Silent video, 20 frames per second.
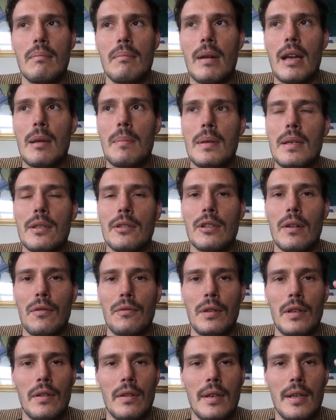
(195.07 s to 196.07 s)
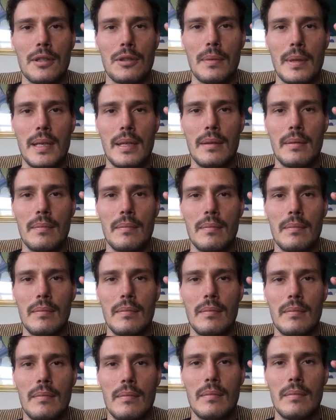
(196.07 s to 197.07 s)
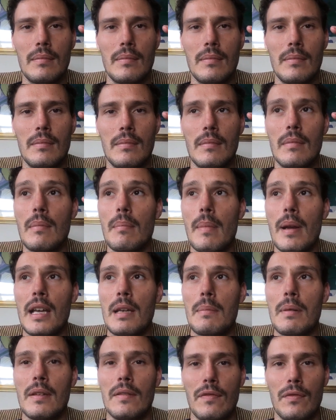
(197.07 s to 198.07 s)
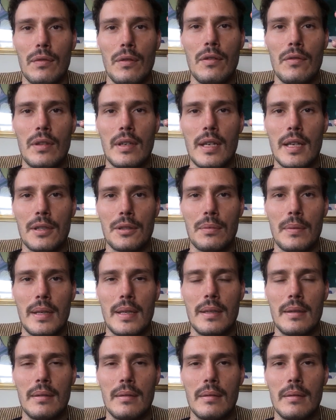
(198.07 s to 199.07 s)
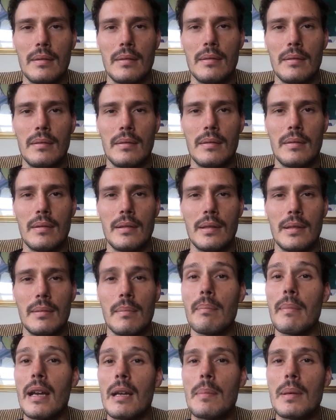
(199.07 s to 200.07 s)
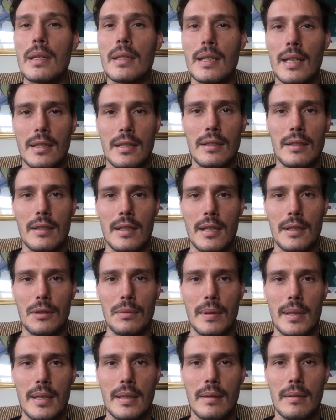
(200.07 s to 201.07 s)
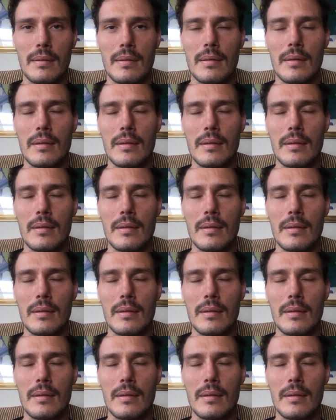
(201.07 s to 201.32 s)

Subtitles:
Maybe soft drink the next week. Maybe fruit the next week. Maybe nuts the next week.